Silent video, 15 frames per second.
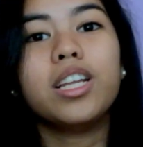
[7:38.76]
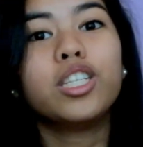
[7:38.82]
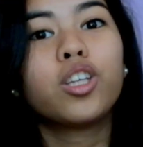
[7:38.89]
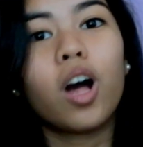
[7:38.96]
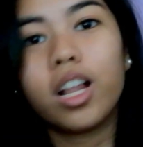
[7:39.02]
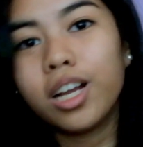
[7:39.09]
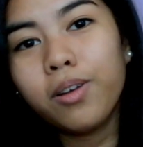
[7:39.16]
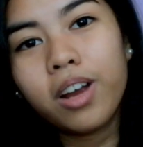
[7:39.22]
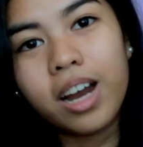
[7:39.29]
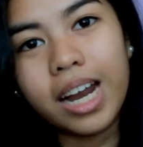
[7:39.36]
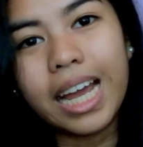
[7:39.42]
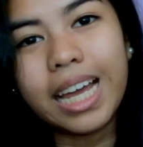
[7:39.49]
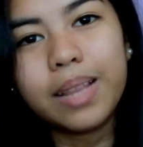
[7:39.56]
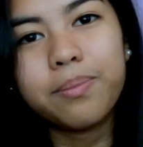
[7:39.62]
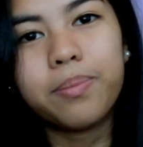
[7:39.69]
The other one is color
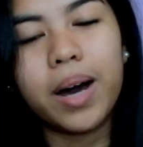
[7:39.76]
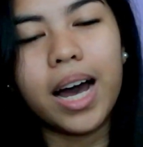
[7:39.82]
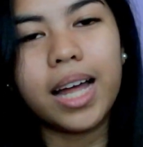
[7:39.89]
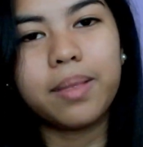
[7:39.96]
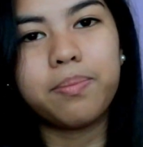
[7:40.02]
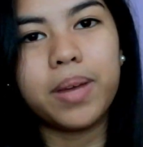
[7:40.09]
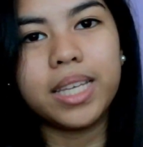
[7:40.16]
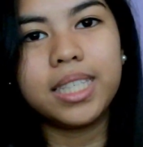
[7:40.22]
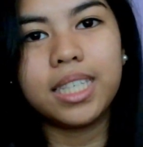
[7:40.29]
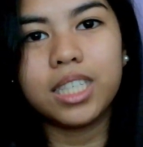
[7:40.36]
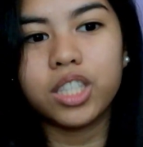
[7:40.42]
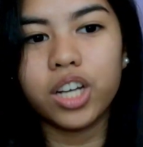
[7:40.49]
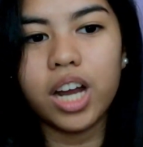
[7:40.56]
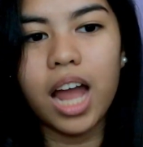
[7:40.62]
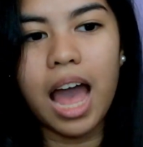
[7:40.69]
green, but my
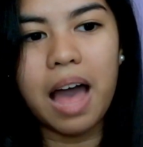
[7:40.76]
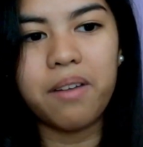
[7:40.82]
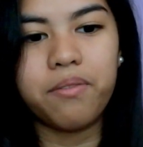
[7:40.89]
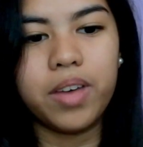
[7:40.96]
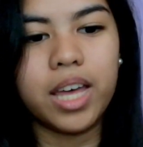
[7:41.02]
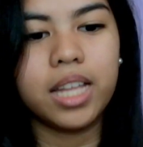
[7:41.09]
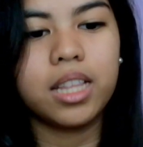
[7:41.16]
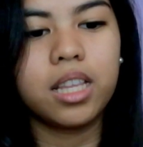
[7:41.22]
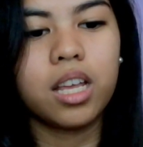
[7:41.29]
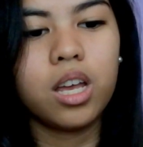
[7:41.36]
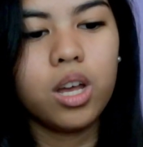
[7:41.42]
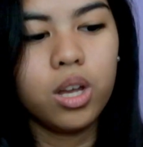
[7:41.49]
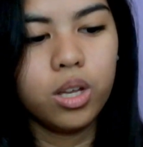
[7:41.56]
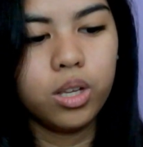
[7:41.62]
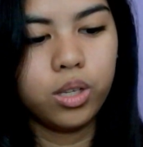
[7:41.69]
sister has it.
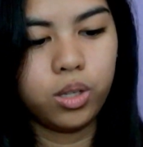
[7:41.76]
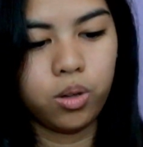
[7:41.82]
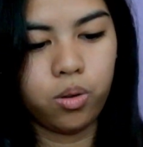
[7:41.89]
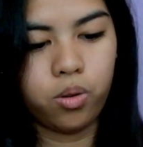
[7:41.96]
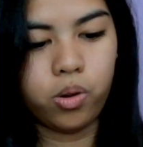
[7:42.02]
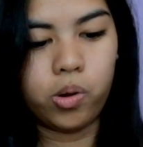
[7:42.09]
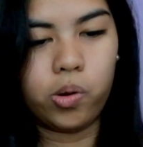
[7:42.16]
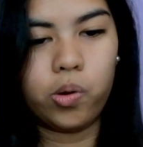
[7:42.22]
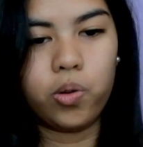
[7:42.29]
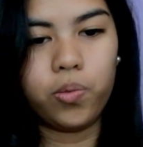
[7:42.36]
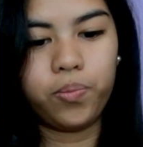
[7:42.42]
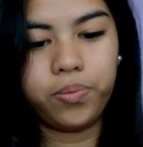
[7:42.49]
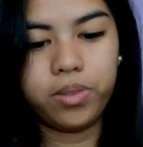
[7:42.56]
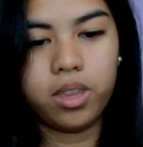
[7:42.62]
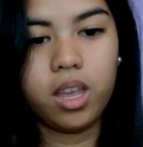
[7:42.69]
So,
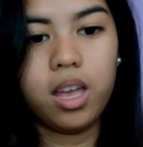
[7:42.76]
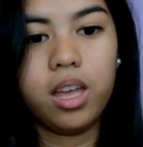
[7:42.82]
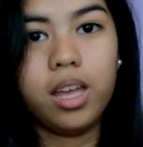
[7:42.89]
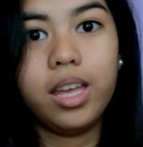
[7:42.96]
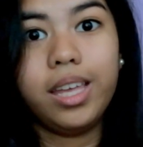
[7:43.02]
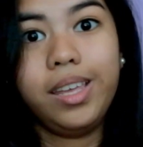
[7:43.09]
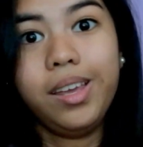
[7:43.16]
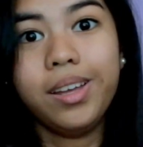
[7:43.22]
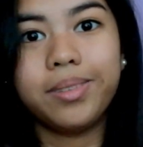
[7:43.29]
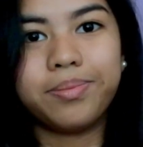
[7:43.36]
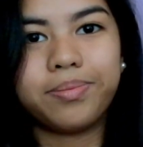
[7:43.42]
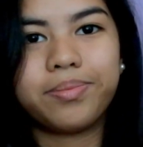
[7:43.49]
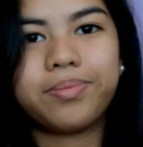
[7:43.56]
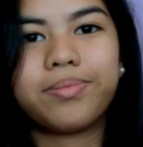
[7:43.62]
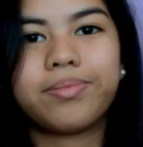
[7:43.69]

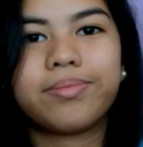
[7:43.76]
yeah.